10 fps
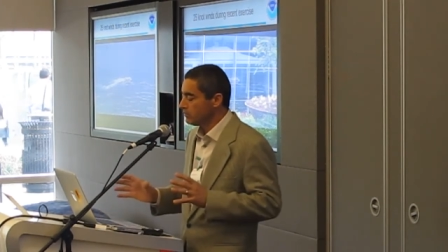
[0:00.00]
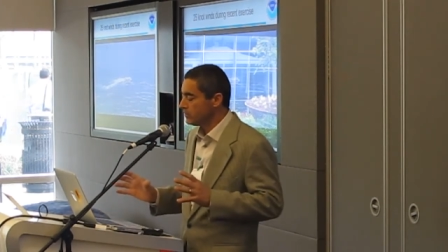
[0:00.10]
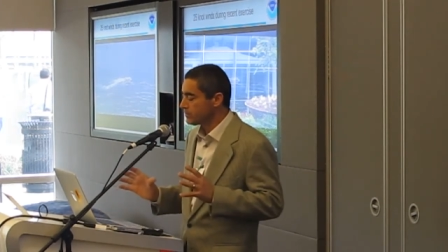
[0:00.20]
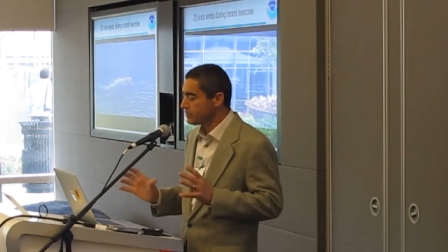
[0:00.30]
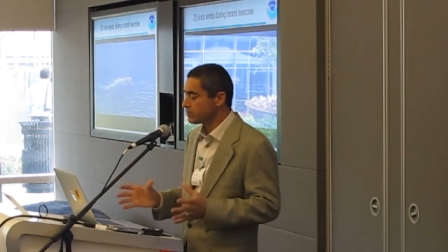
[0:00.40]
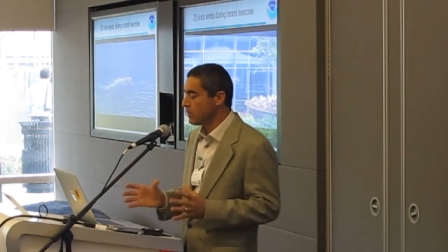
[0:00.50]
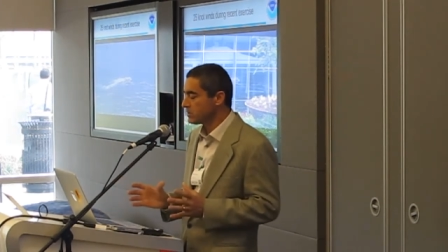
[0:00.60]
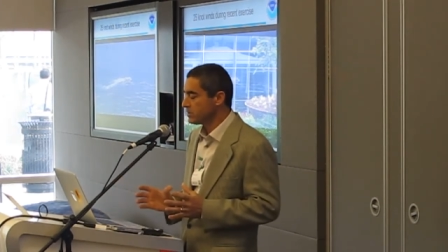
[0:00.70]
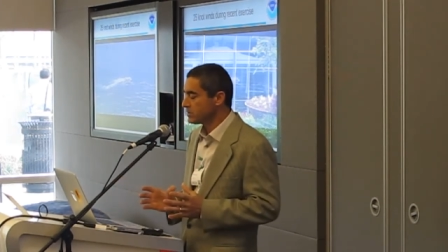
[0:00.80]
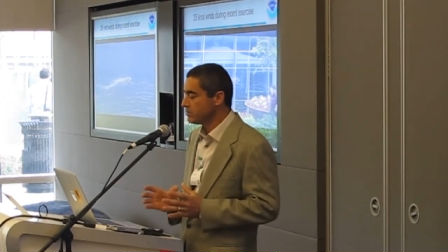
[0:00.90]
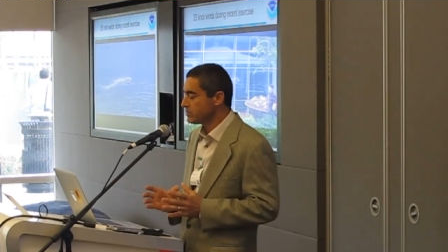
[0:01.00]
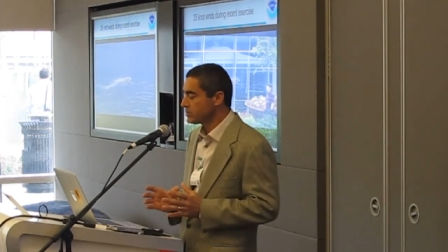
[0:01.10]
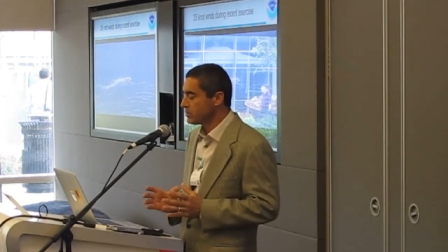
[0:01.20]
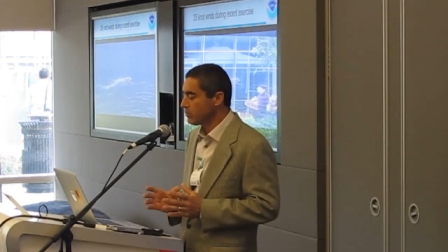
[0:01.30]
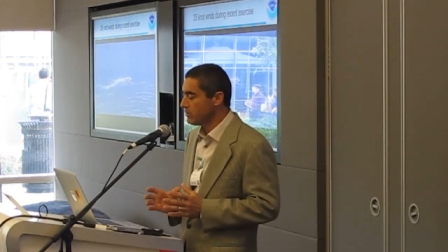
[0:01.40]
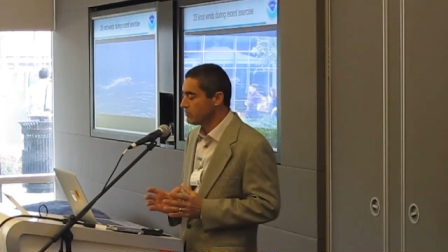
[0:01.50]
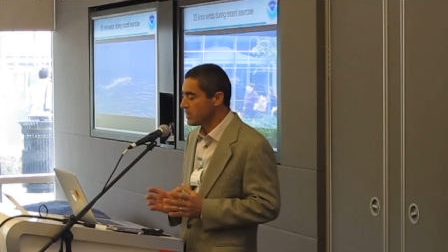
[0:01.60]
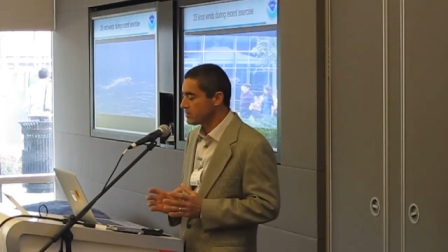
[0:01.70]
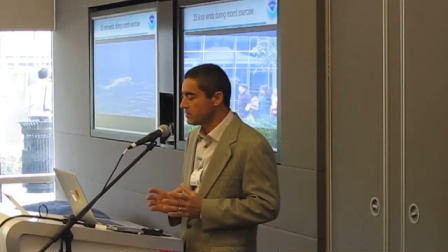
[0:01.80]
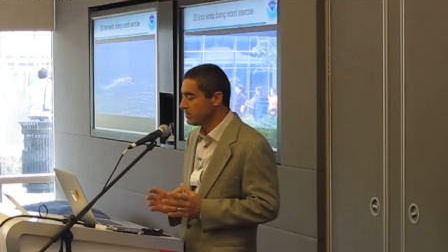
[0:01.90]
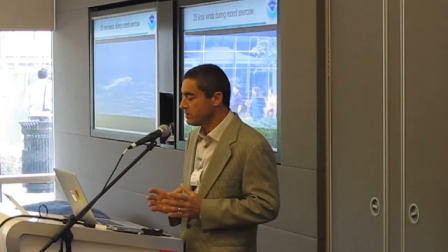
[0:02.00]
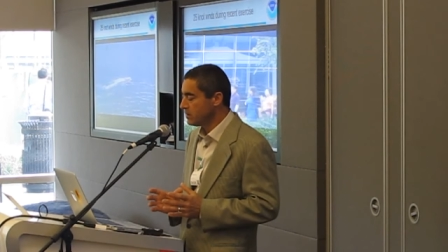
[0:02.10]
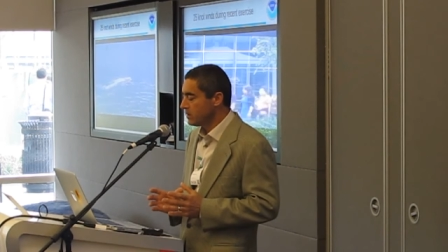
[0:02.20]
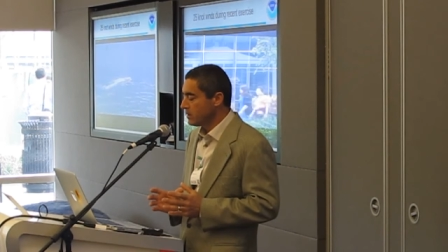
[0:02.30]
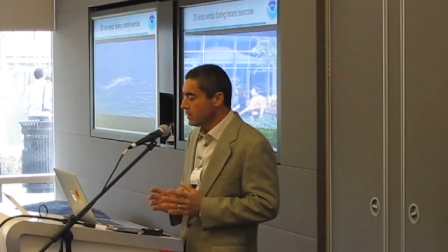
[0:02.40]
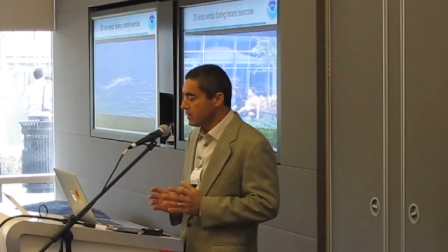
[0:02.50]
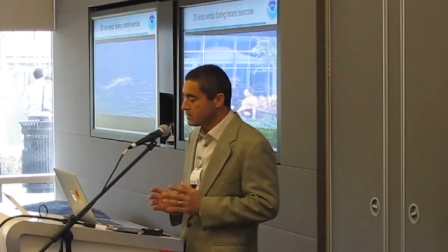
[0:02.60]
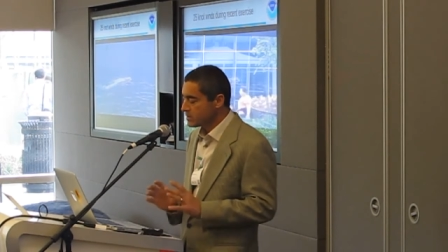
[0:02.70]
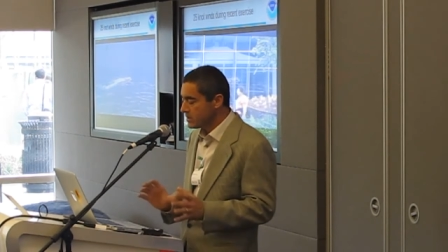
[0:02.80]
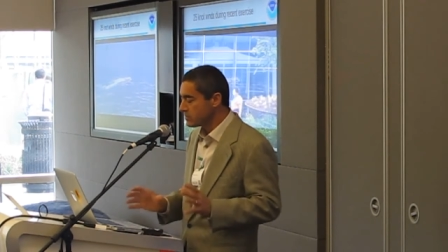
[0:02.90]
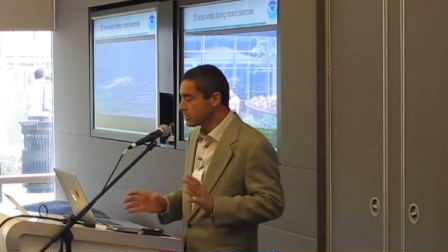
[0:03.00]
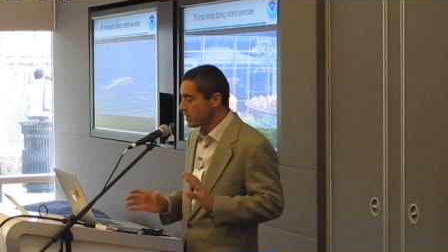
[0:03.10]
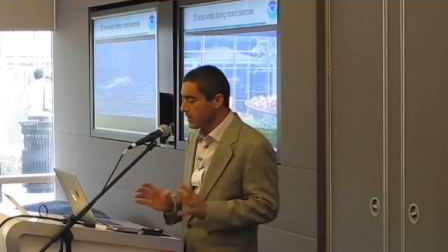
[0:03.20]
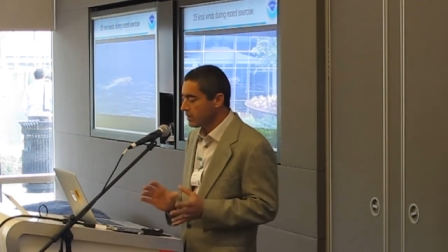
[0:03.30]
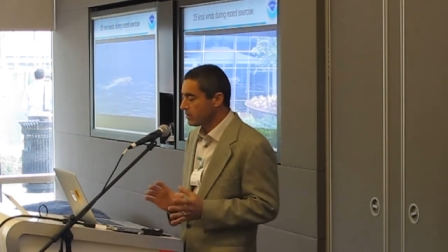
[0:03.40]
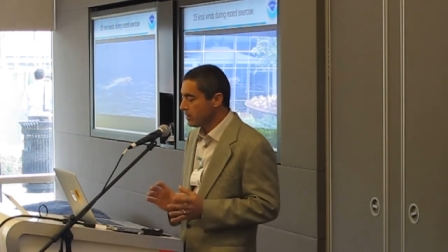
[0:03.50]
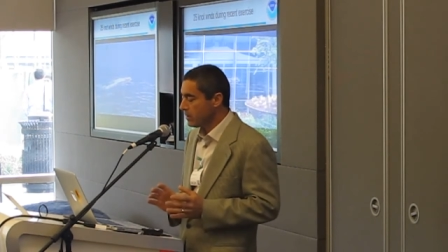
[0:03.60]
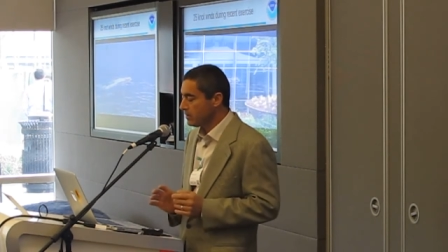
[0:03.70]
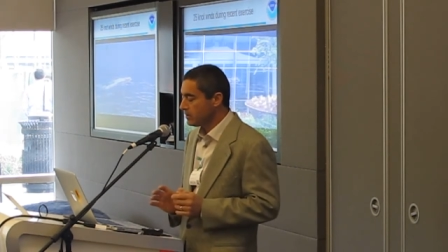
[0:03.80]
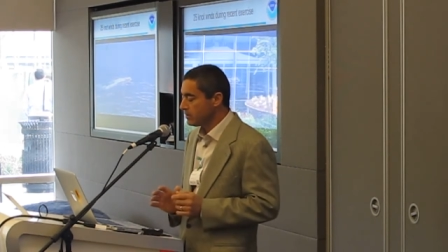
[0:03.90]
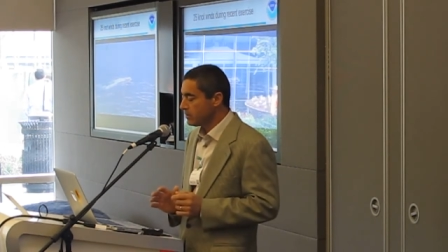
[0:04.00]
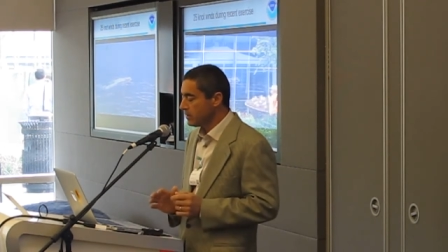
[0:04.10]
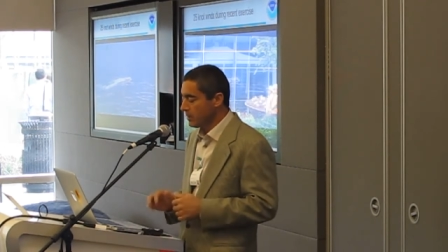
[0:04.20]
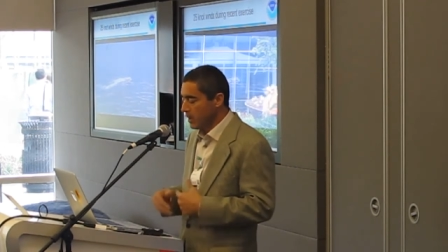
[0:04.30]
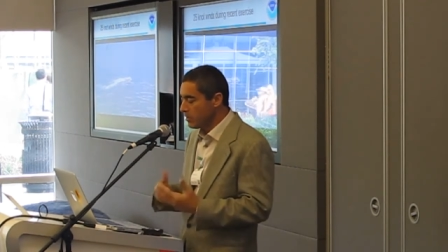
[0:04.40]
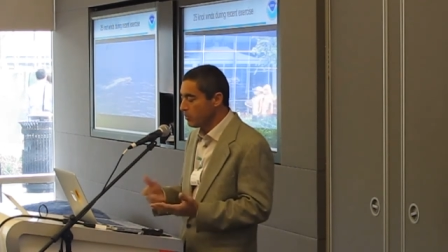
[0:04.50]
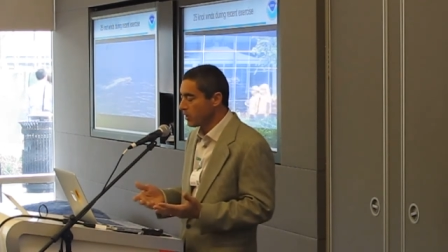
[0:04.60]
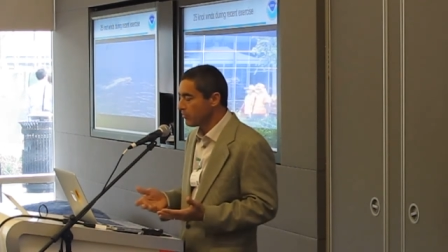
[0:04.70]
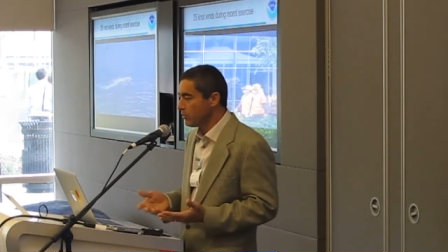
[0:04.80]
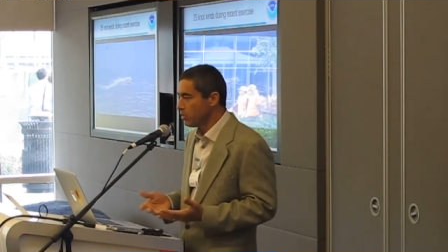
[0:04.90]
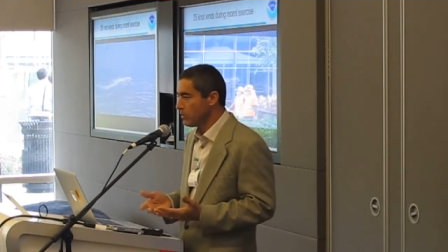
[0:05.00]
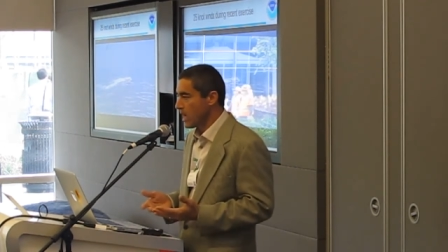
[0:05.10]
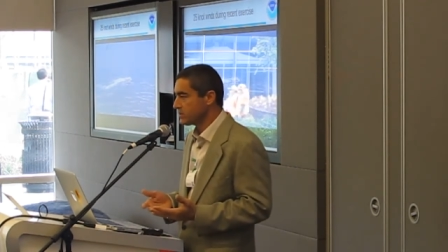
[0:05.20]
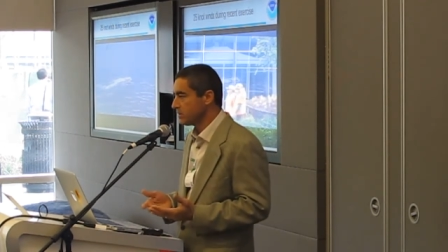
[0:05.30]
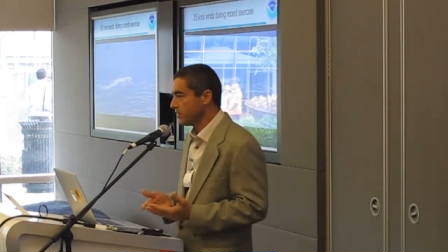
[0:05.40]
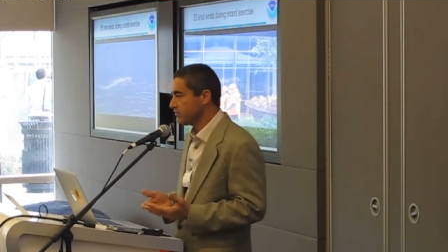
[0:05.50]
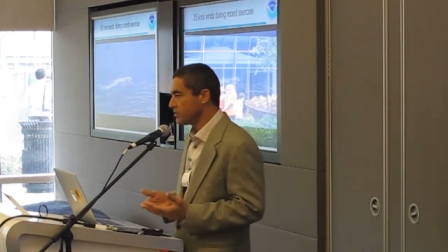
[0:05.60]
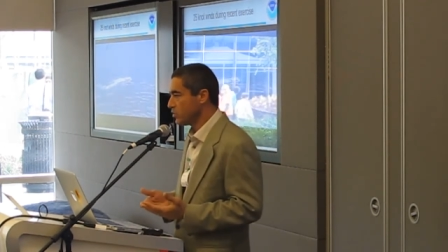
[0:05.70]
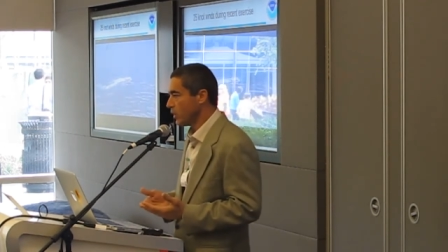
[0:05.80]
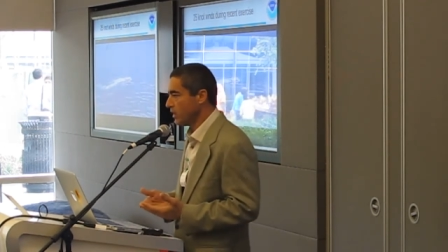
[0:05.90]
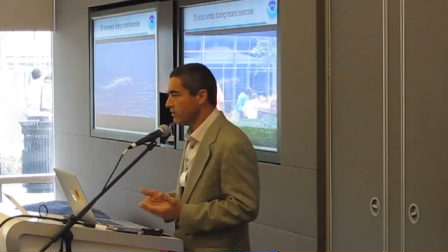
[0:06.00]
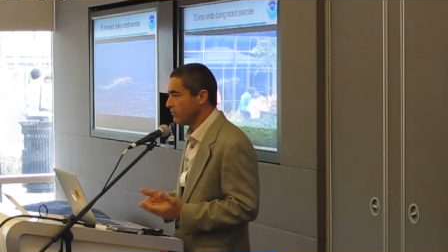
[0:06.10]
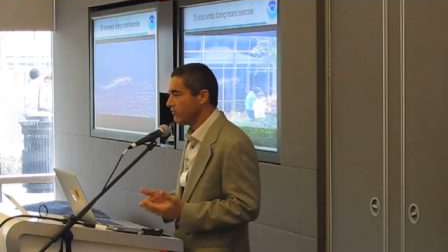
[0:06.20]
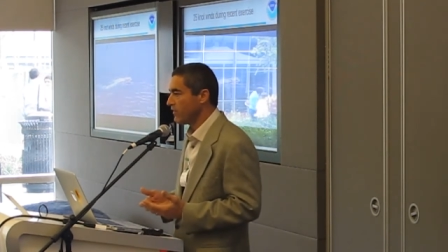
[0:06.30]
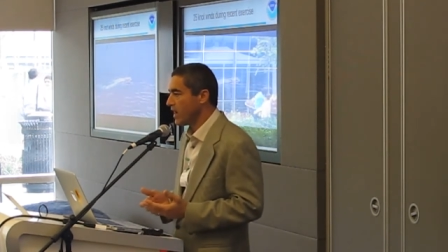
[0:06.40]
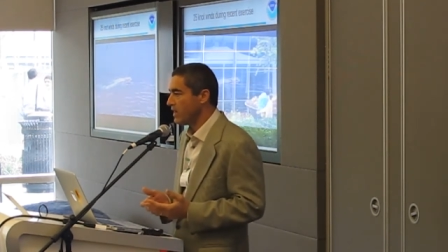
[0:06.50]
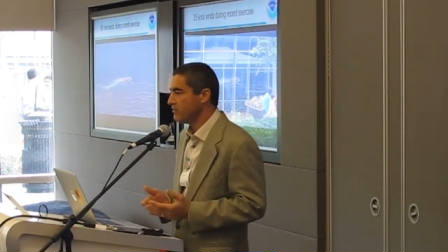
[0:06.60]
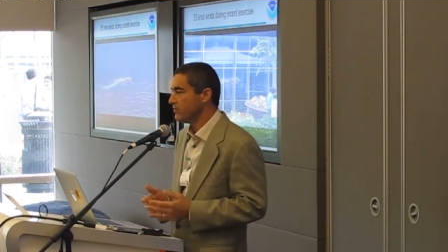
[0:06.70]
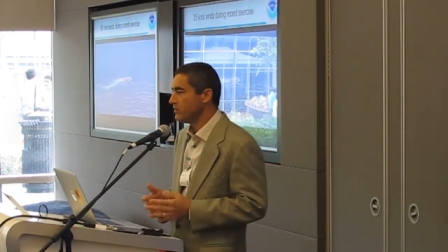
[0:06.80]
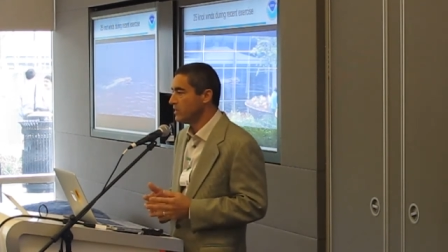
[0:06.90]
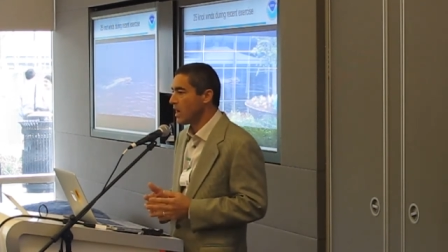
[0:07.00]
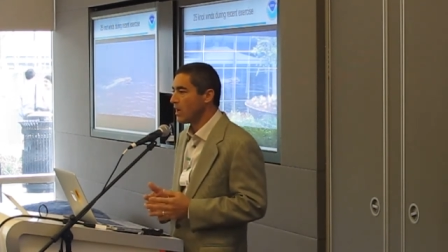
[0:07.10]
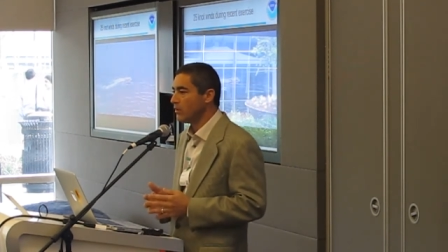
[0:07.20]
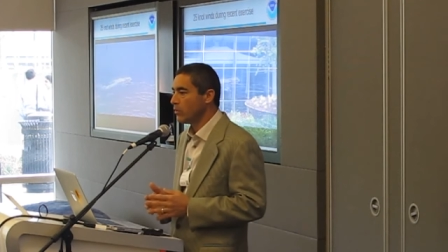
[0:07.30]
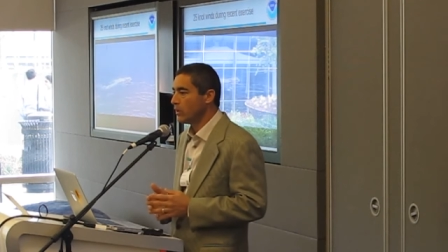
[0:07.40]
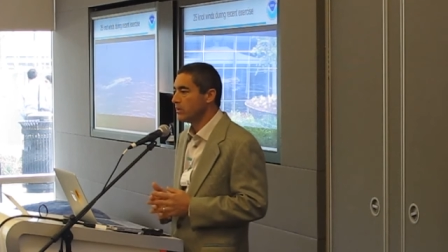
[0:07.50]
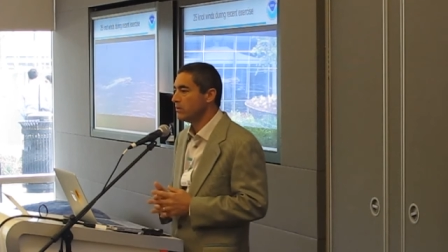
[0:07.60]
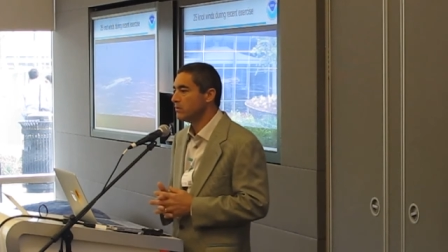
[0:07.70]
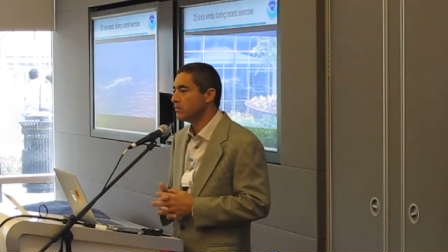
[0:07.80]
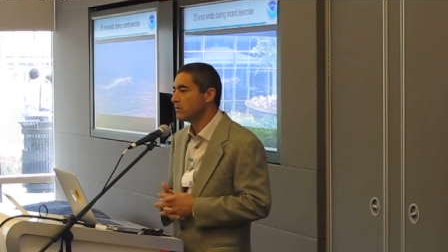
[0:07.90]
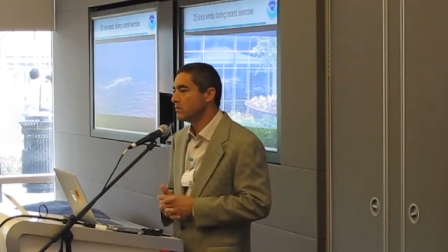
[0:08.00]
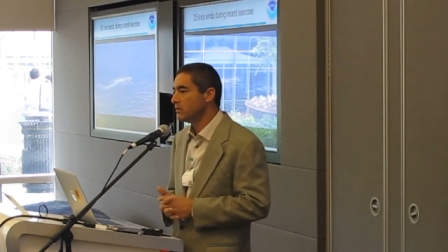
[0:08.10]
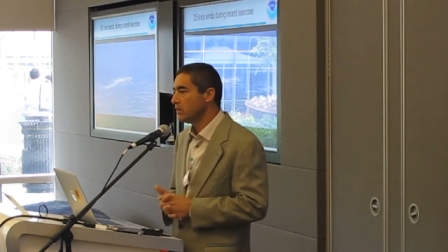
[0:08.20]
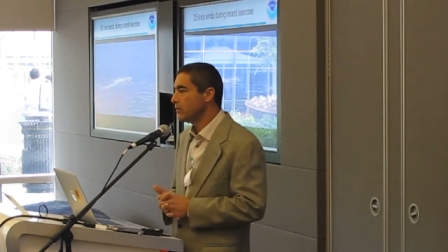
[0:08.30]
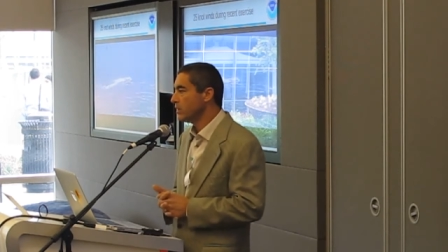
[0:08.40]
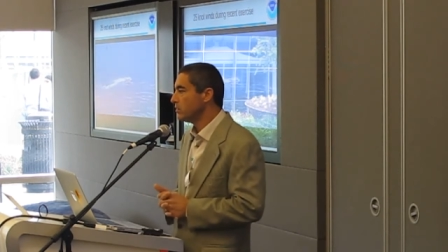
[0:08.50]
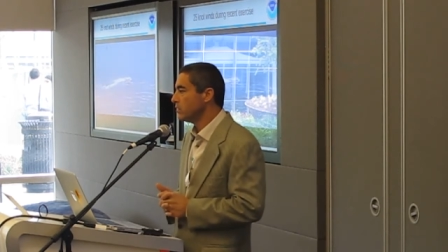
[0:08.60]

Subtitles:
The small systems that we've tested, it seems like in the book for the Puma actually uses a 25 knot wind limit,